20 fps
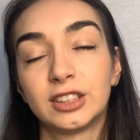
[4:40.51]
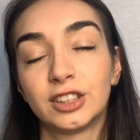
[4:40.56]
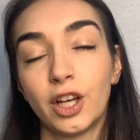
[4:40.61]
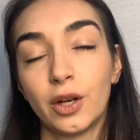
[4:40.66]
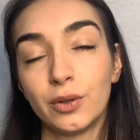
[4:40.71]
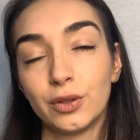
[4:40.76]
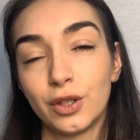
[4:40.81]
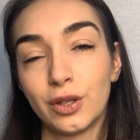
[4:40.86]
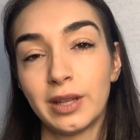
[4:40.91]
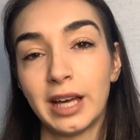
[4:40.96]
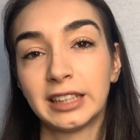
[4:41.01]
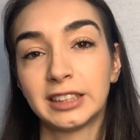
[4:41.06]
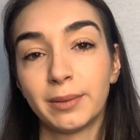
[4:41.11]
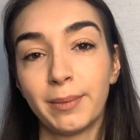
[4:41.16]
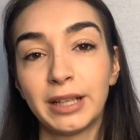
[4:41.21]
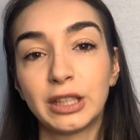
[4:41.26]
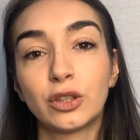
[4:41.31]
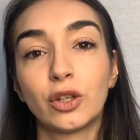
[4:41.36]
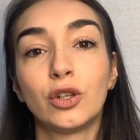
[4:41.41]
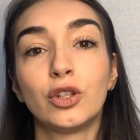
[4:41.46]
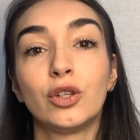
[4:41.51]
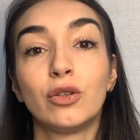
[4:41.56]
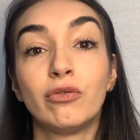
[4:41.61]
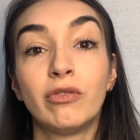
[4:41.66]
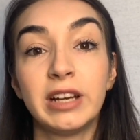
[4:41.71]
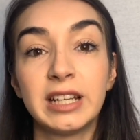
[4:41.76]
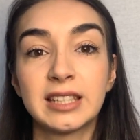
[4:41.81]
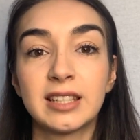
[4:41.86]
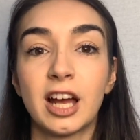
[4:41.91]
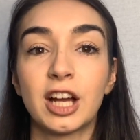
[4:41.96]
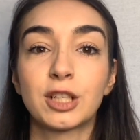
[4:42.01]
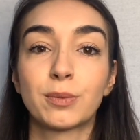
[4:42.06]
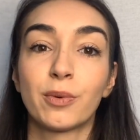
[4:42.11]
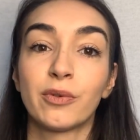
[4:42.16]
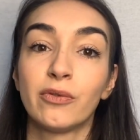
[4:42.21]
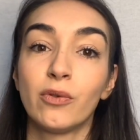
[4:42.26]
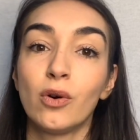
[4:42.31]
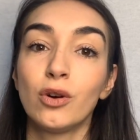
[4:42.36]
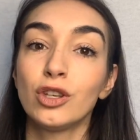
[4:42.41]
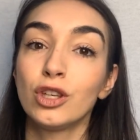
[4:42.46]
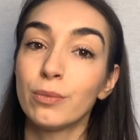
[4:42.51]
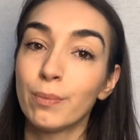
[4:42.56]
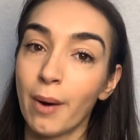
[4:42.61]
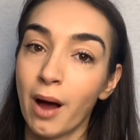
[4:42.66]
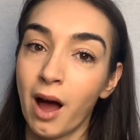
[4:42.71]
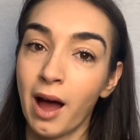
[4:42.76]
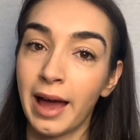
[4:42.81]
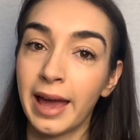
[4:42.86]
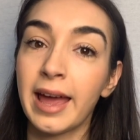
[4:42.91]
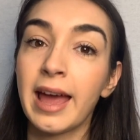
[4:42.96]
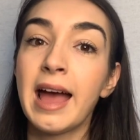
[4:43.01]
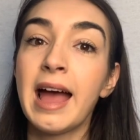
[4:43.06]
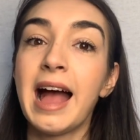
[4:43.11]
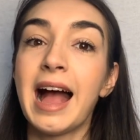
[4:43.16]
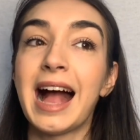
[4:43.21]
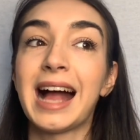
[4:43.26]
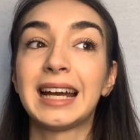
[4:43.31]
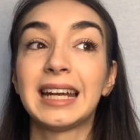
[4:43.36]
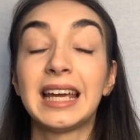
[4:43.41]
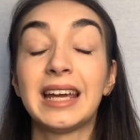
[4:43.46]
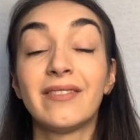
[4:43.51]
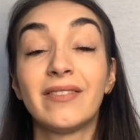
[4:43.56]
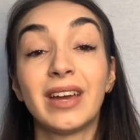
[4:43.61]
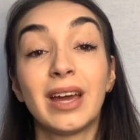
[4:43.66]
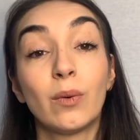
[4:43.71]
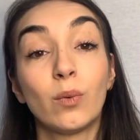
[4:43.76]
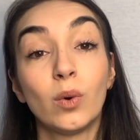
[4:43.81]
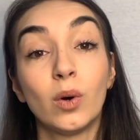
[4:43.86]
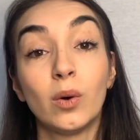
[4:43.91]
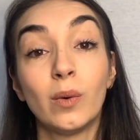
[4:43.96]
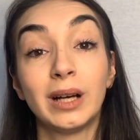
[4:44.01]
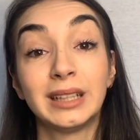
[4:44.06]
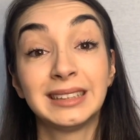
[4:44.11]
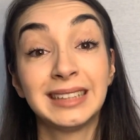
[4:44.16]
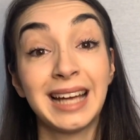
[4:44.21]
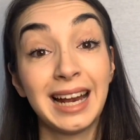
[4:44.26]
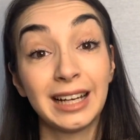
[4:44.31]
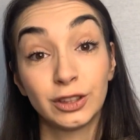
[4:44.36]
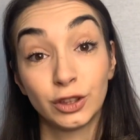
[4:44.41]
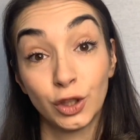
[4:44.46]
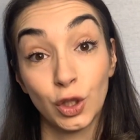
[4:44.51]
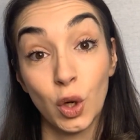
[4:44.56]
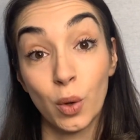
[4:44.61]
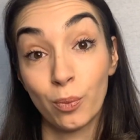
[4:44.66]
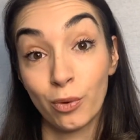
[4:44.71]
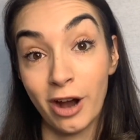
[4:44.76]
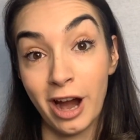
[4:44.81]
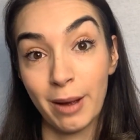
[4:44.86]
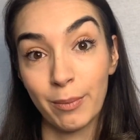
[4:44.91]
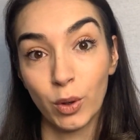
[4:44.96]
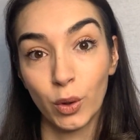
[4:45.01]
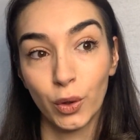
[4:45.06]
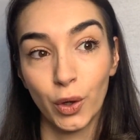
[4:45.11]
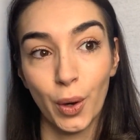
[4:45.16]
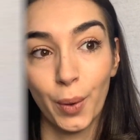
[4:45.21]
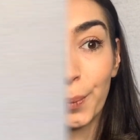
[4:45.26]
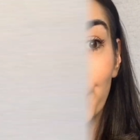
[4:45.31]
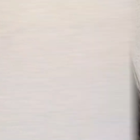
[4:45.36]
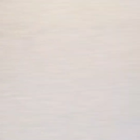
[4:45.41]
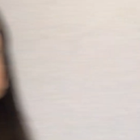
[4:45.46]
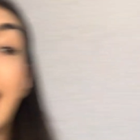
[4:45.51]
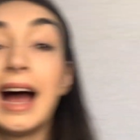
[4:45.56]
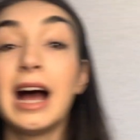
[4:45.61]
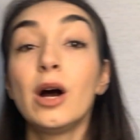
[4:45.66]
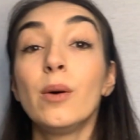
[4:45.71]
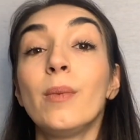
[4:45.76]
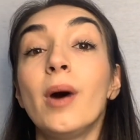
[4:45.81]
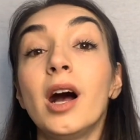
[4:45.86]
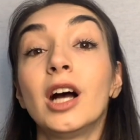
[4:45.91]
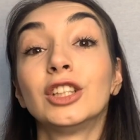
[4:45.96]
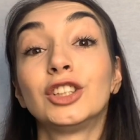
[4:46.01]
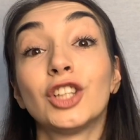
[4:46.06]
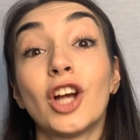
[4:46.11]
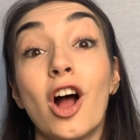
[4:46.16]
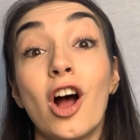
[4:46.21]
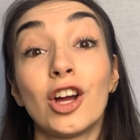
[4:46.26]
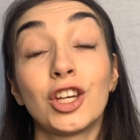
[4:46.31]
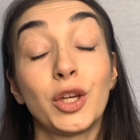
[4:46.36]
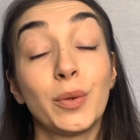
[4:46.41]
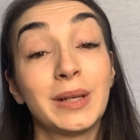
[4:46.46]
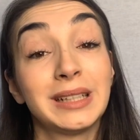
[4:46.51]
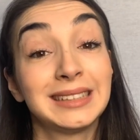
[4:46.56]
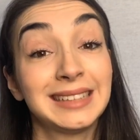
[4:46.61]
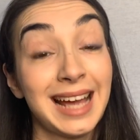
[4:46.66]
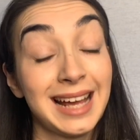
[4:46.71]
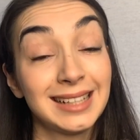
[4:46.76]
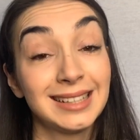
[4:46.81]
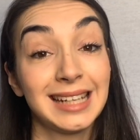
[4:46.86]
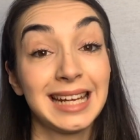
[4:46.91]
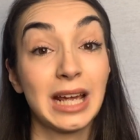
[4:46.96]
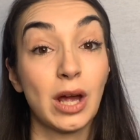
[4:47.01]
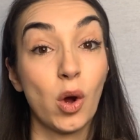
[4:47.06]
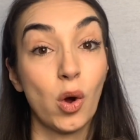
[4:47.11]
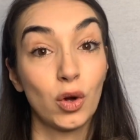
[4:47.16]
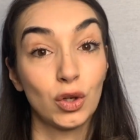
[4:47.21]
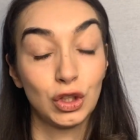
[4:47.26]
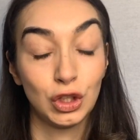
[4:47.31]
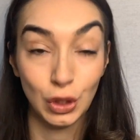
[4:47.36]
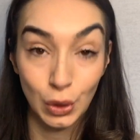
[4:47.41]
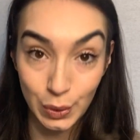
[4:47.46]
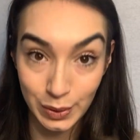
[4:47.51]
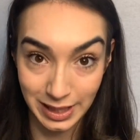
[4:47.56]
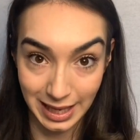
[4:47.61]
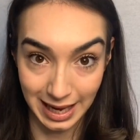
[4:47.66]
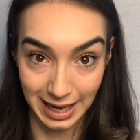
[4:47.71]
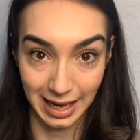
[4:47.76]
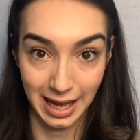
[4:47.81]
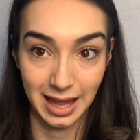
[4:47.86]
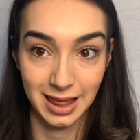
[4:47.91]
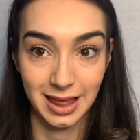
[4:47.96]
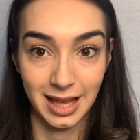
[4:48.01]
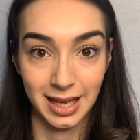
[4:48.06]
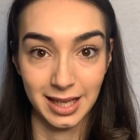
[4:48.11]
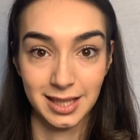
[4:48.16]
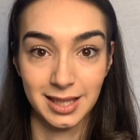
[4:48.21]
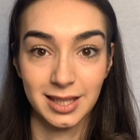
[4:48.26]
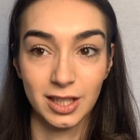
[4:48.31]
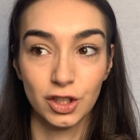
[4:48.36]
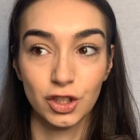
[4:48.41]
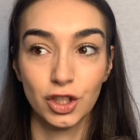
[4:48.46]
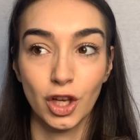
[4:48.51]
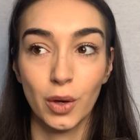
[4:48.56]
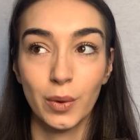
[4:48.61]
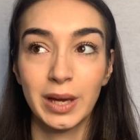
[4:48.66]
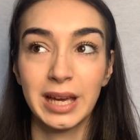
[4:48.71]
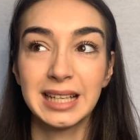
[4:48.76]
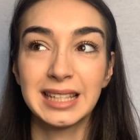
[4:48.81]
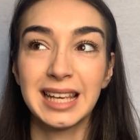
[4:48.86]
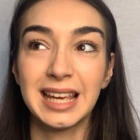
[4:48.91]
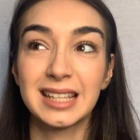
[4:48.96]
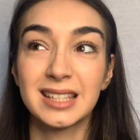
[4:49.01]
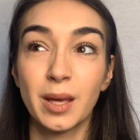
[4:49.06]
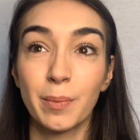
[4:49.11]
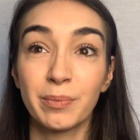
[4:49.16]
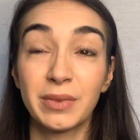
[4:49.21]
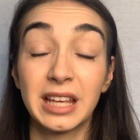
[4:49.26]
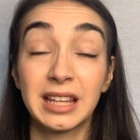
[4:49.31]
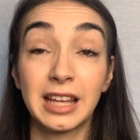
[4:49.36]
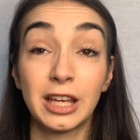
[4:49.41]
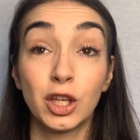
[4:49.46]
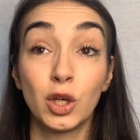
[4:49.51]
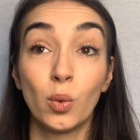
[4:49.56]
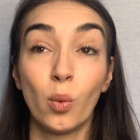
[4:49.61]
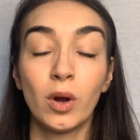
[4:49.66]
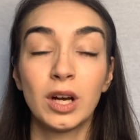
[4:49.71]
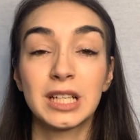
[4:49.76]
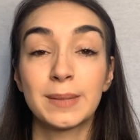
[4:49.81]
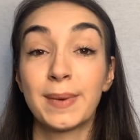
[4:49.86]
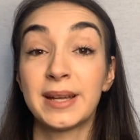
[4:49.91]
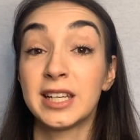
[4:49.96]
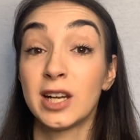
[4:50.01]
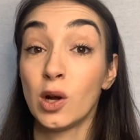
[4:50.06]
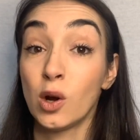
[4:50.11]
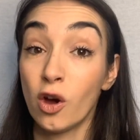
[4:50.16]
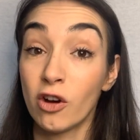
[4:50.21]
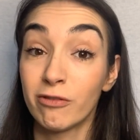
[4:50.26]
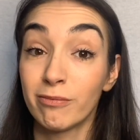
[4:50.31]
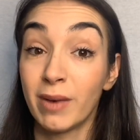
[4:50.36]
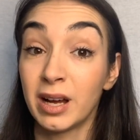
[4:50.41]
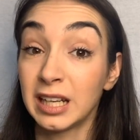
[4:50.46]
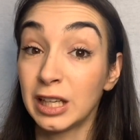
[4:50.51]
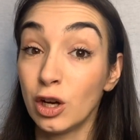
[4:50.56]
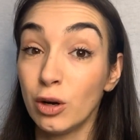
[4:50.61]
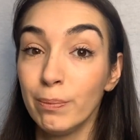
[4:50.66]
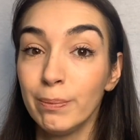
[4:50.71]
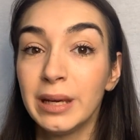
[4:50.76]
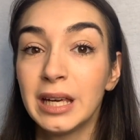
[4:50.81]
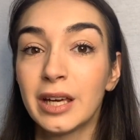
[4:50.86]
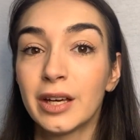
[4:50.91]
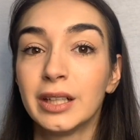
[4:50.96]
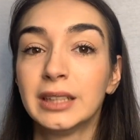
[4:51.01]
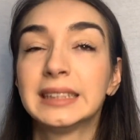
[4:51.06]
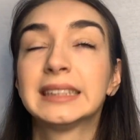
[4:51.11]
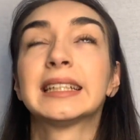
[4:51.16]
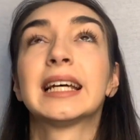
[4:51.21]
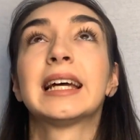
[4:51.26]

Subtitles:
do that. So make sure you do research before you buy and if it will attach to your pram or not. How much are you intending on using this? So is it something that you want to spend a lot of money on because